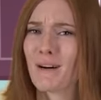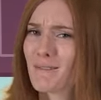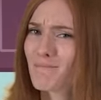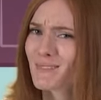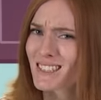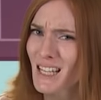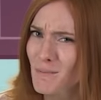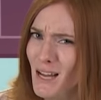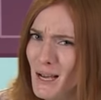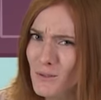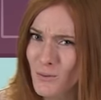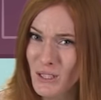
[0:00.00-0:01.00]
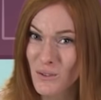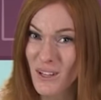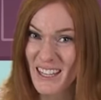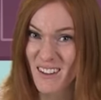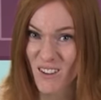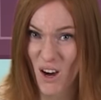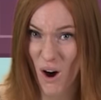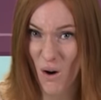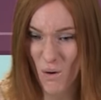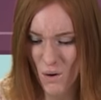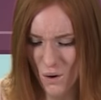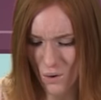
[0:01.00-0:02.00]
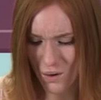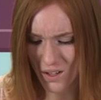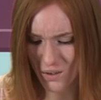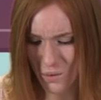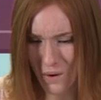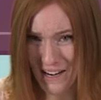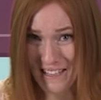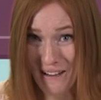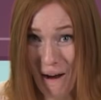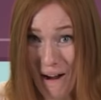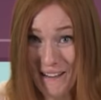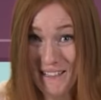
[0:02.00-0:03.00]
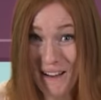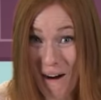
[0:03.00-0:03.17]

But sometimes when you let it go, or when it's on its